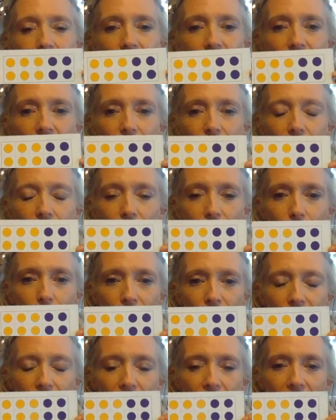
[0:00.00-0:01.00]
So there were
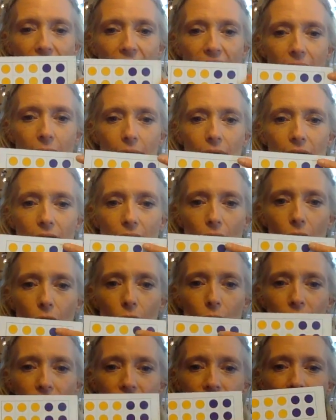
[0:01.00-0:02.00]
10. Oh,
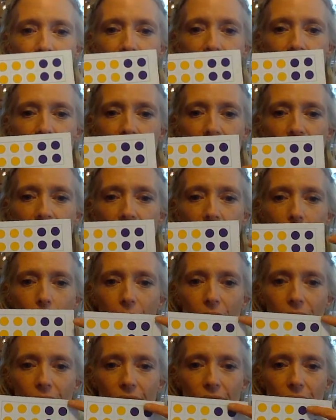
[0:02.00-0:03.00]
but this
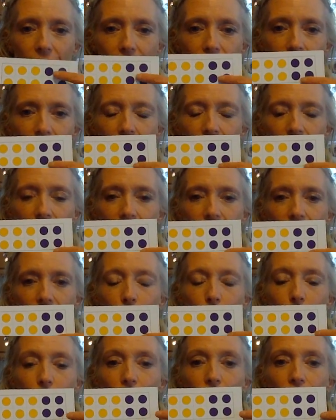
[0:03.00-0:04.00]
time there
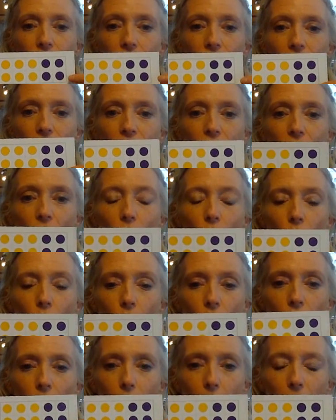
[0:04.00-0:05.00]
were
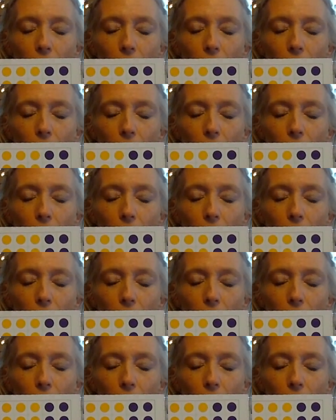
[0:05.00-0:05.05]
4